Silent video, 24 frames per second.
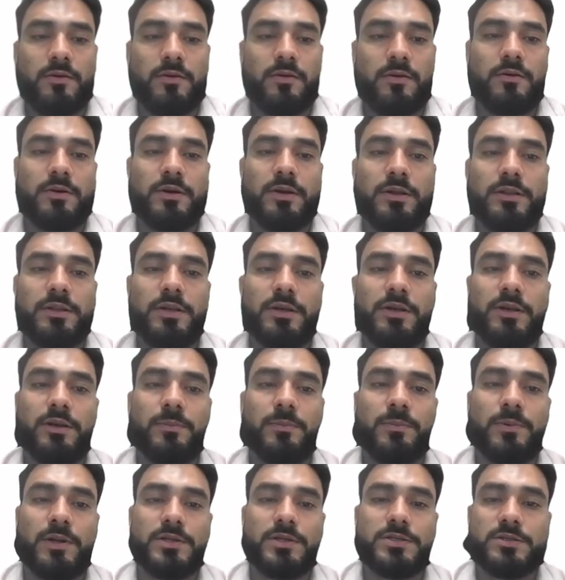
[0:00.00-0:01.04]
Okay, then
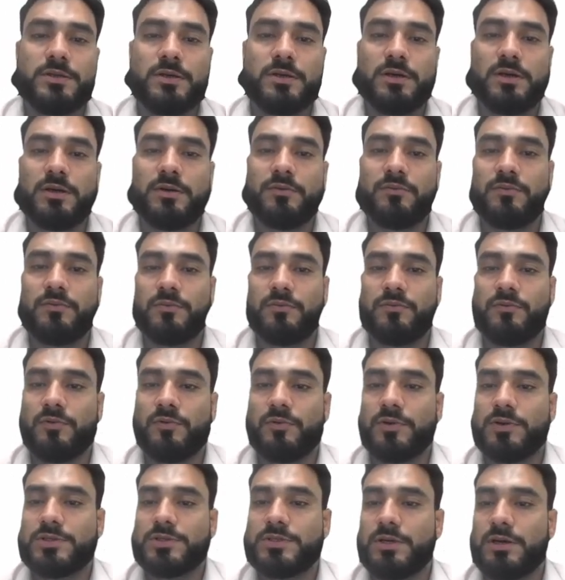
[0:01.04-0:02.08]
triple star,
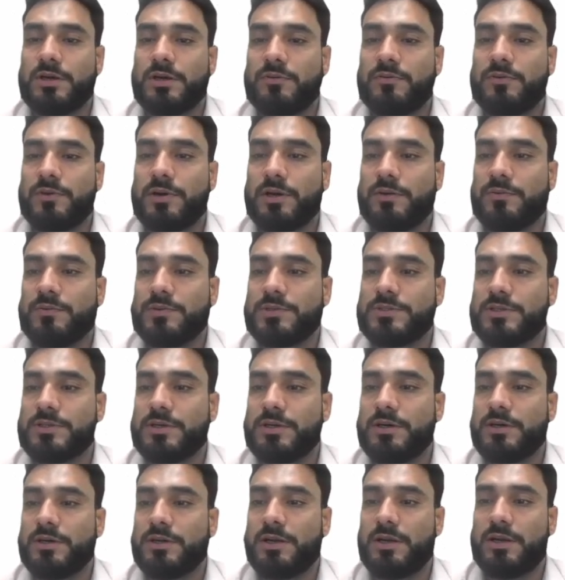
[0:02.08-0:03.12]
4-star,
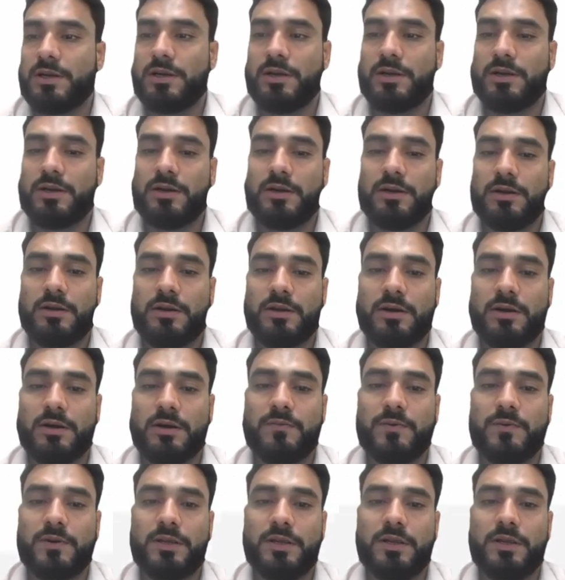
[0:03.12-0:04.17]
5-star, and
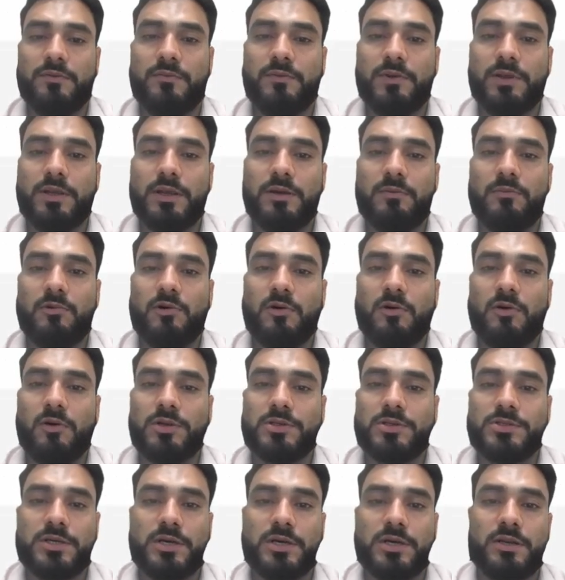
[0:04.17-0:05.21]
after that we have
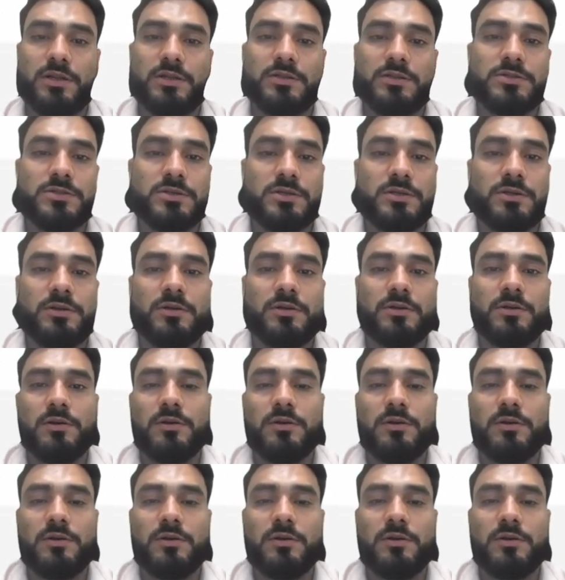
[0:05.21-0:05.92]
all-star ranger.